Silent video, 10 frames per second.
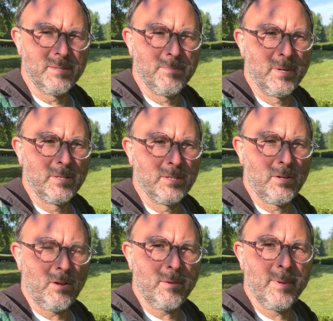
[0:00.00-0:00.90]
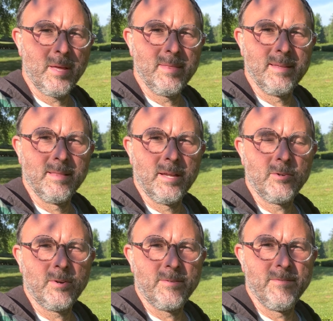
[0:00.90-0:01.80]
but to talk about the
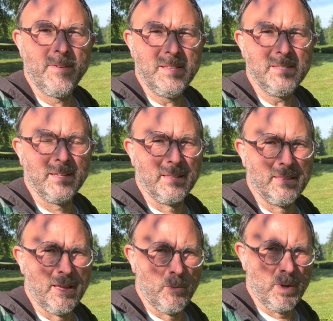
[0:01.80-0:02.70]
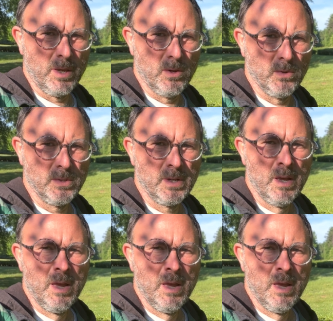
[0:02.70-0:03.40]
electric fencing that we use.